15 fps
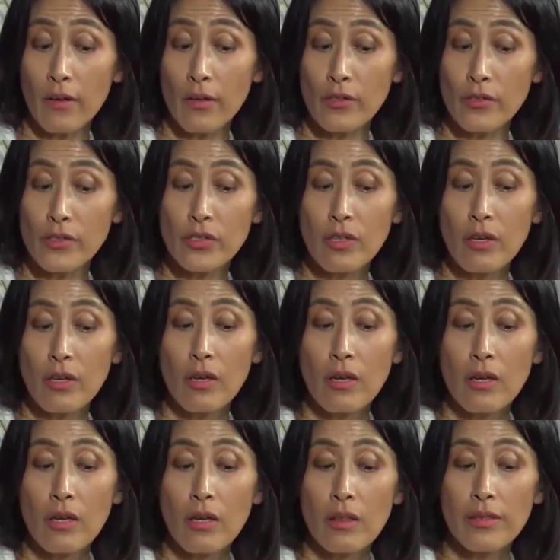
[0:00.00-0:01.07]
is
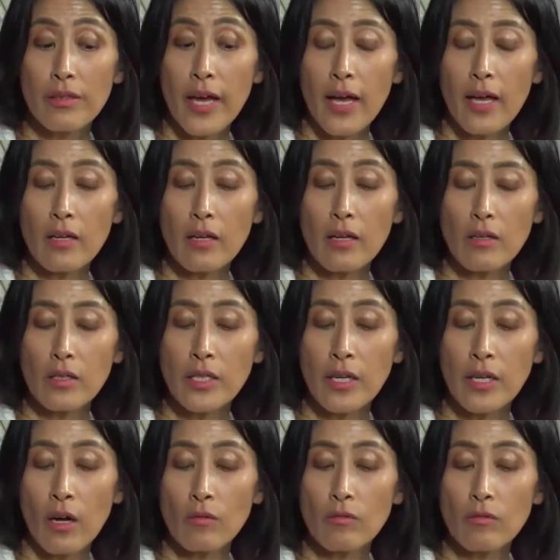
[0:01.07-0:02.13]
that,
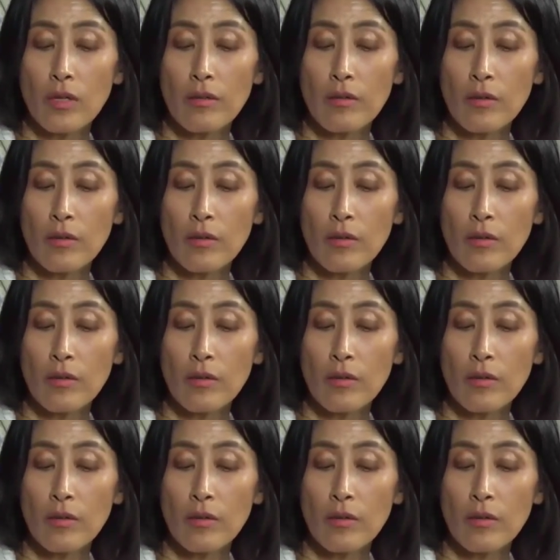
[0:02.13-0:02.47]
you know,